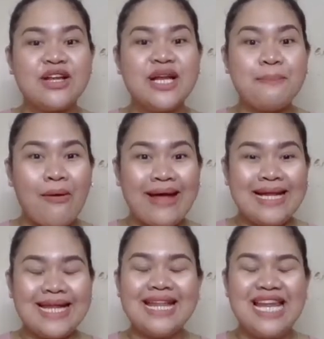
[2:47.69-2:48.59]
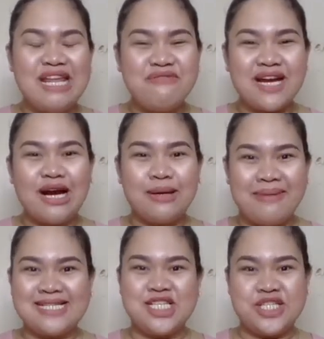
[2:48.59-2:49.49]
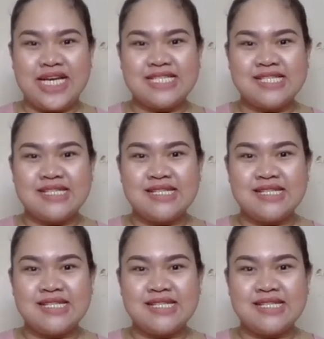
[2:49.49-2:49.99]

to the point in delivering our messages.